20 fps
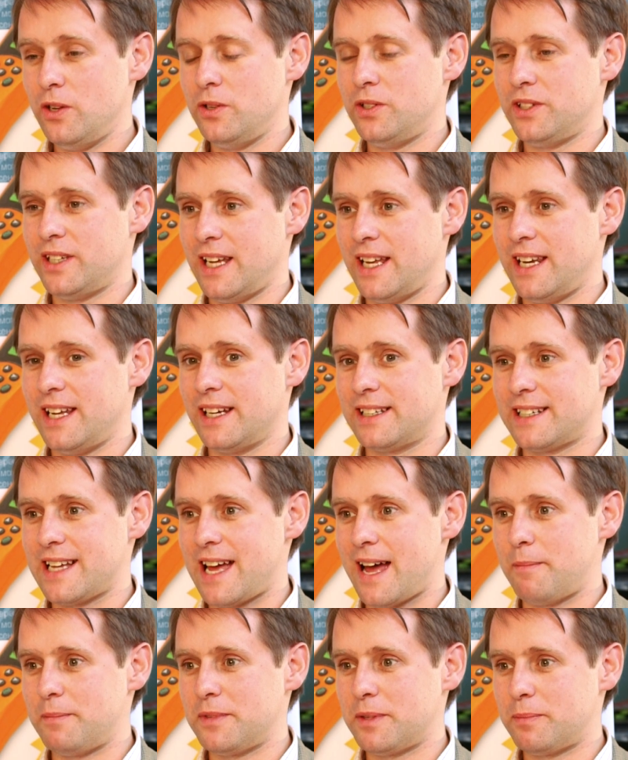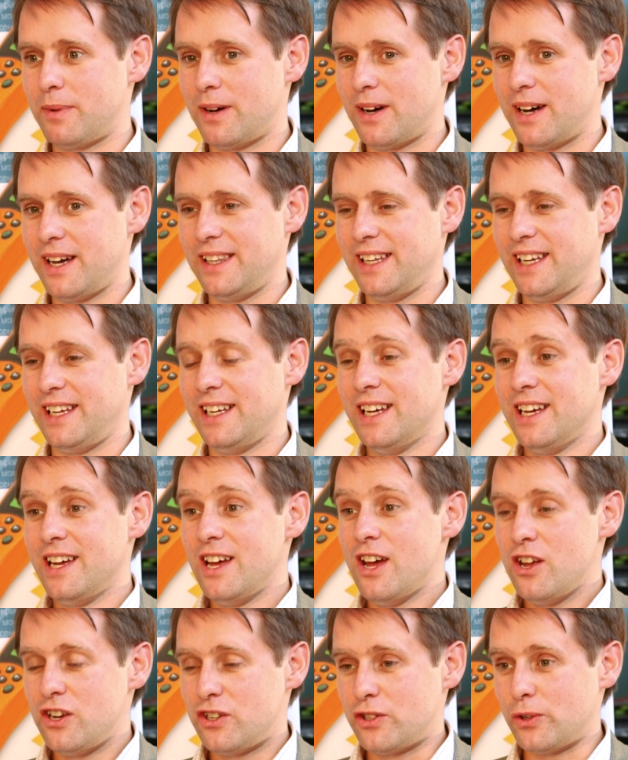use in exams by the
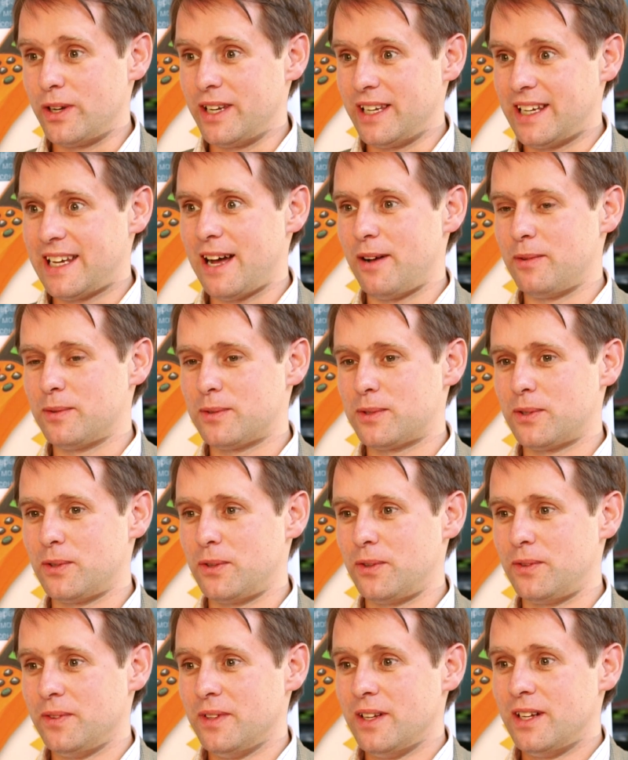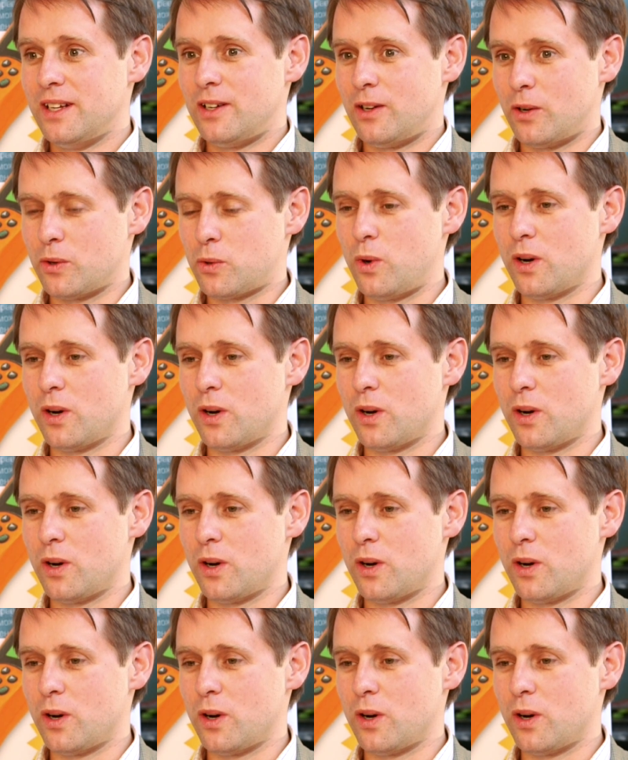Joint Council on